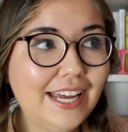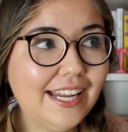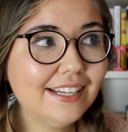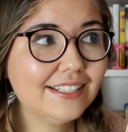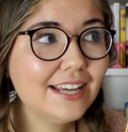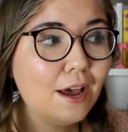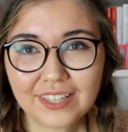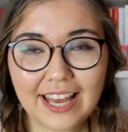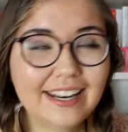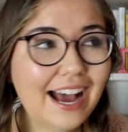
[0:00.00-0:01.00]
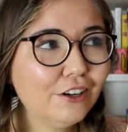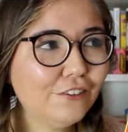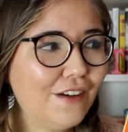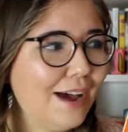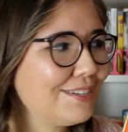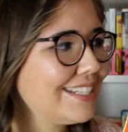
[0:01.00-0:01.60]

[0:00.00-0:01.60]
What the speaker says: and now the farm is